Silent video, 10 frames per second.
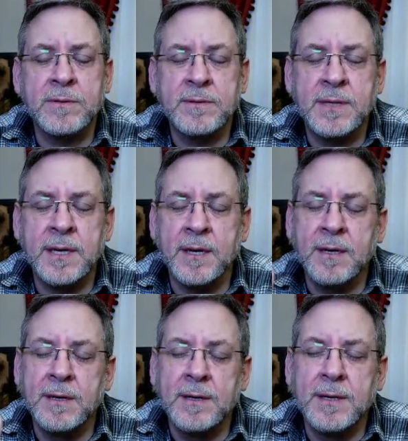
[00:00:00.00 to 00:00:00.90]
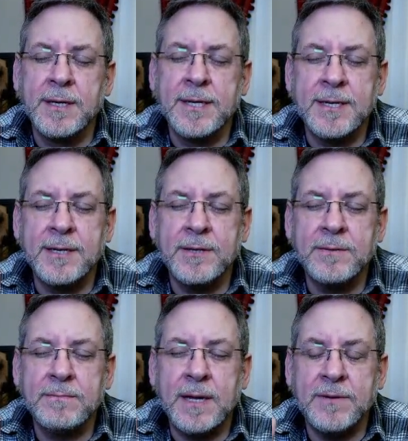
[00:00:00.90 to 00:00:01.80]
It's like,
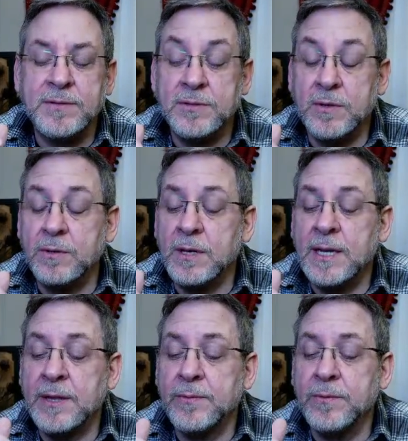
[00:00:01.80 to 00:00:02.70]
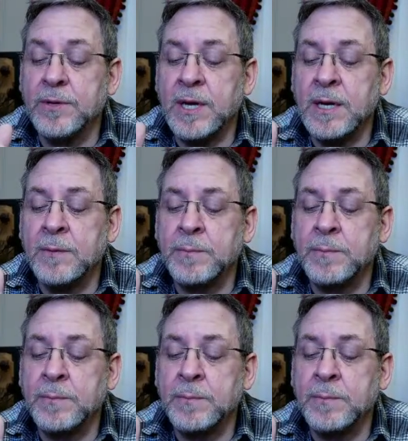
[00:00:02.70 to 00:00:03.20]
I've struggled a lot through time,